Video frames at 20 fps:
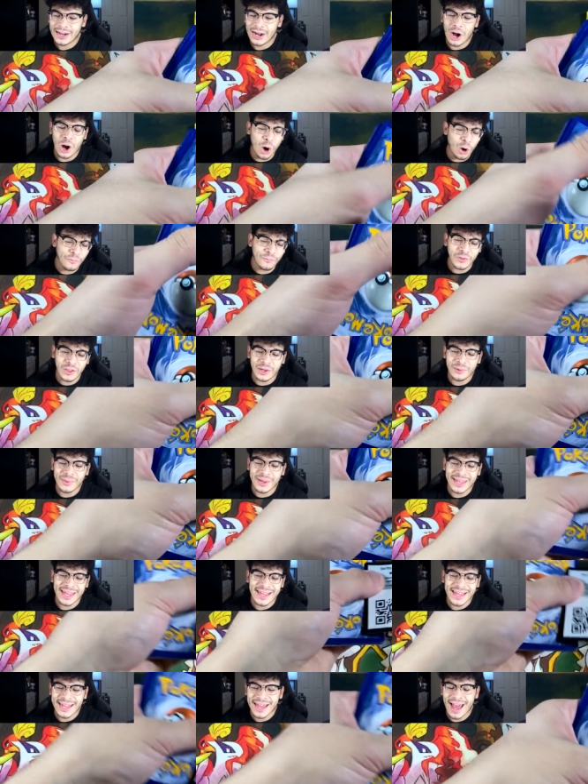hopefully we
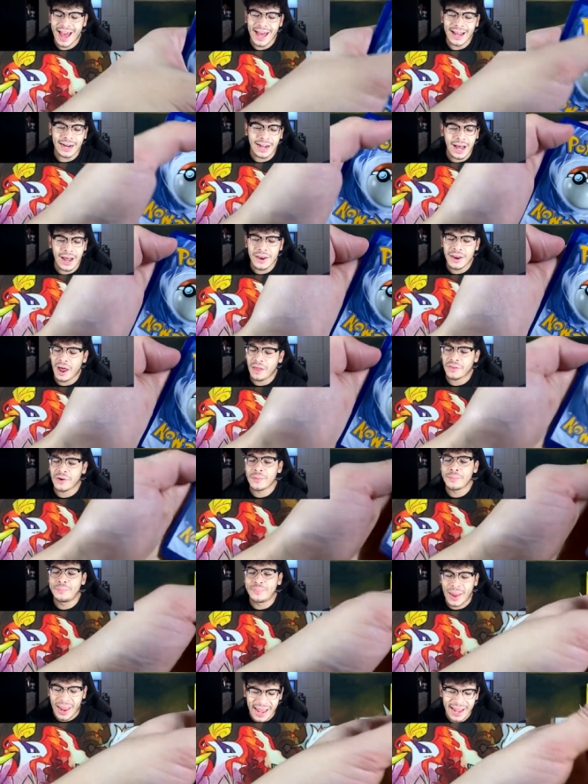can get another
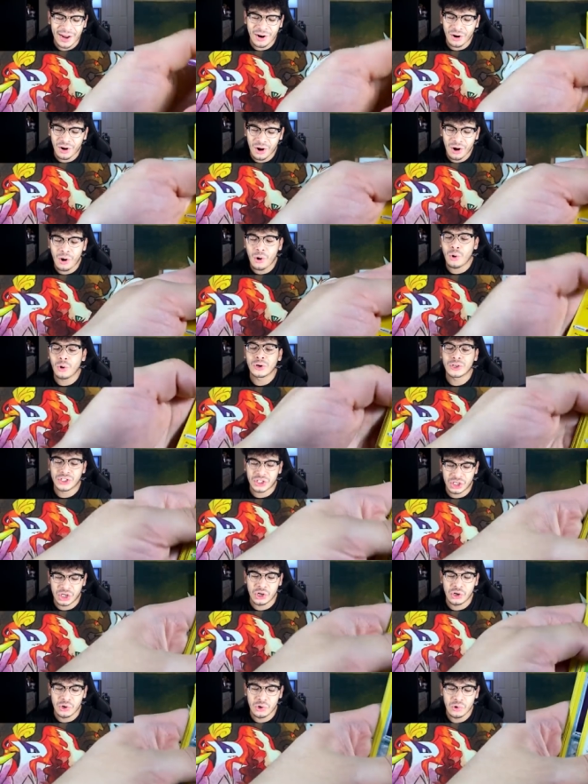banger or
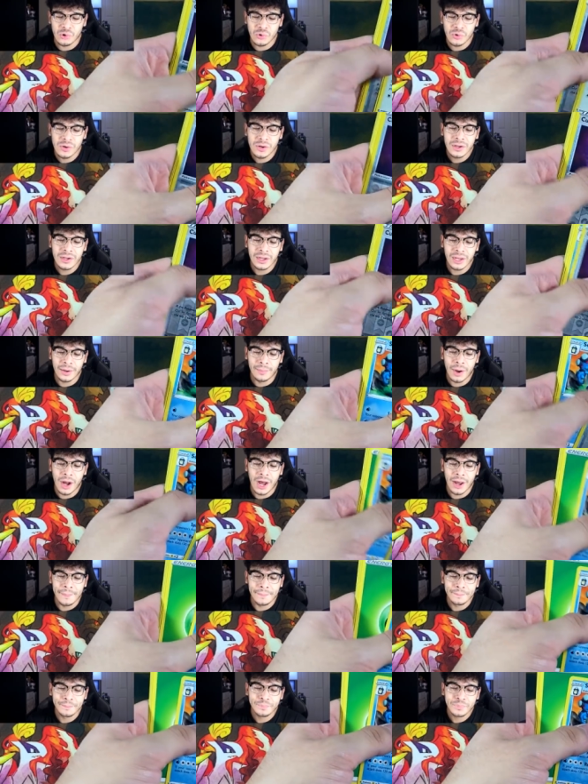two. Come
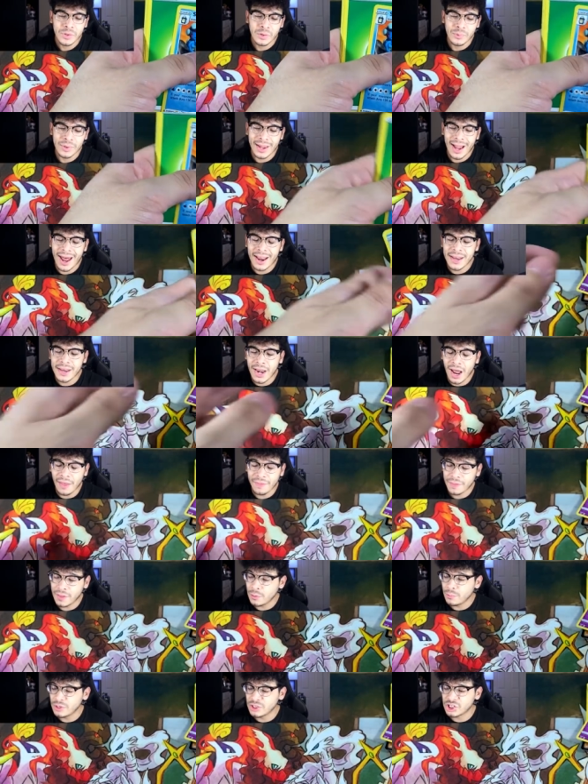on. We got
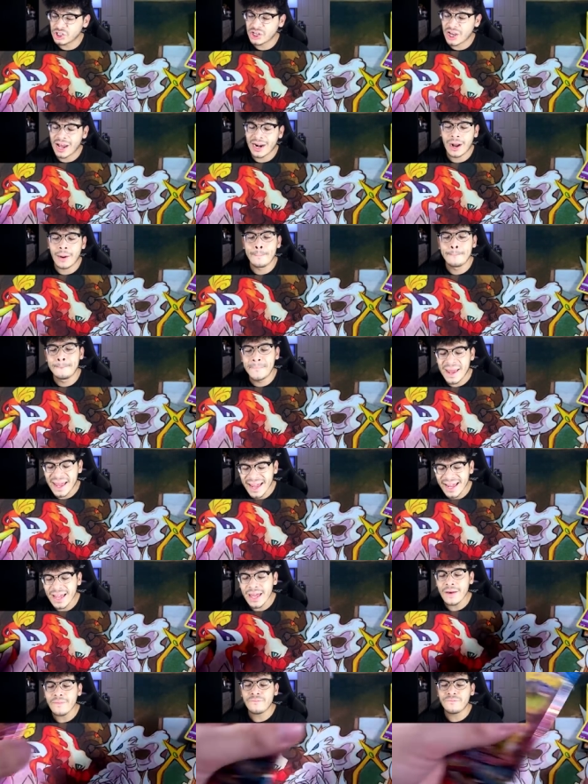nothing. We just got a
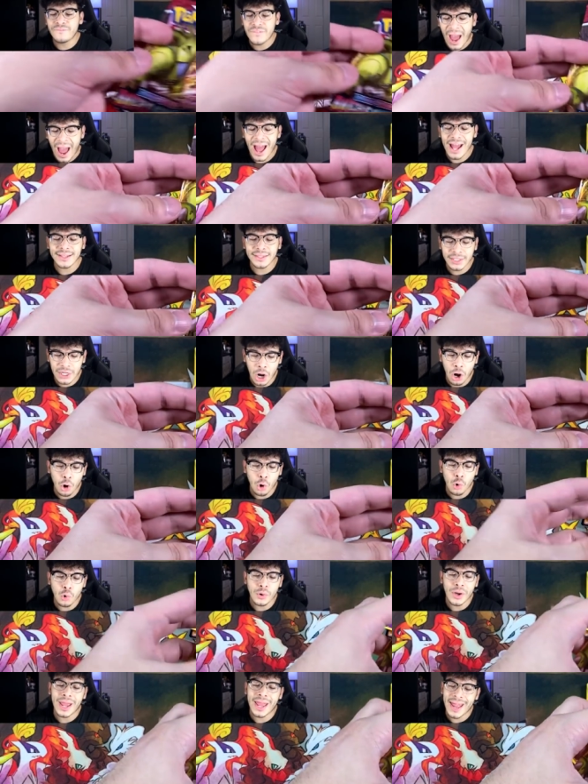big fat
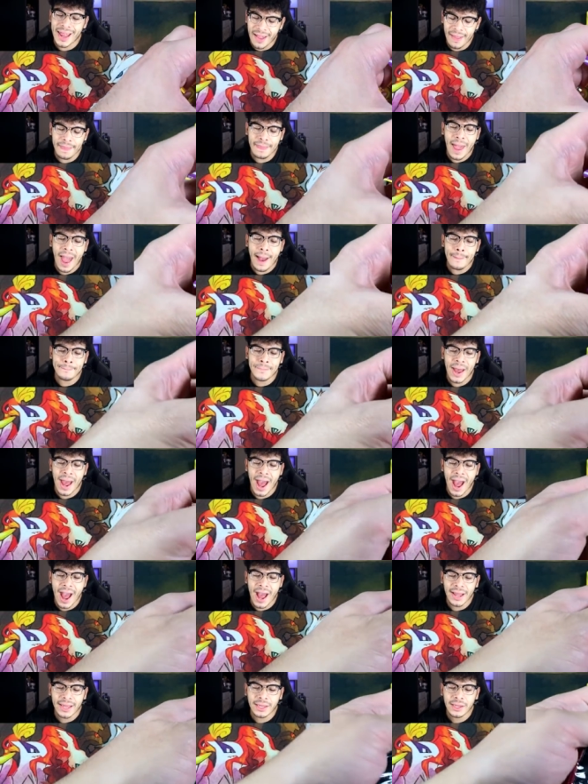toad in that
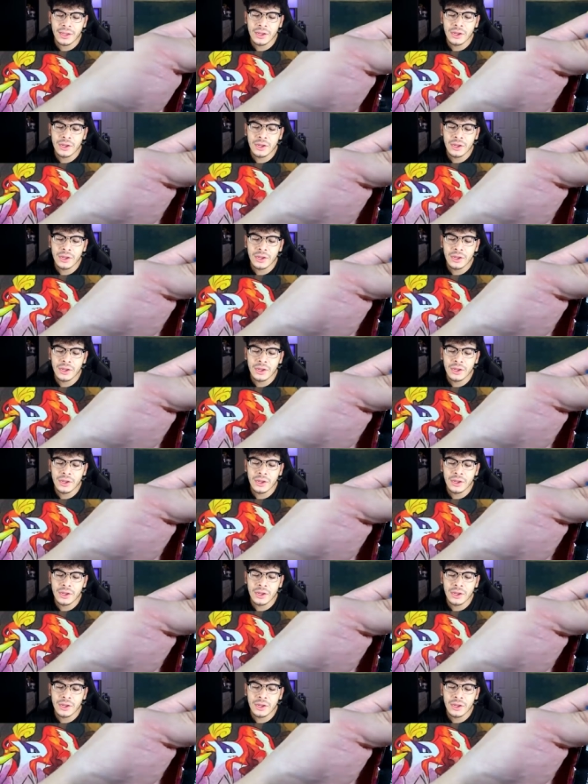pack.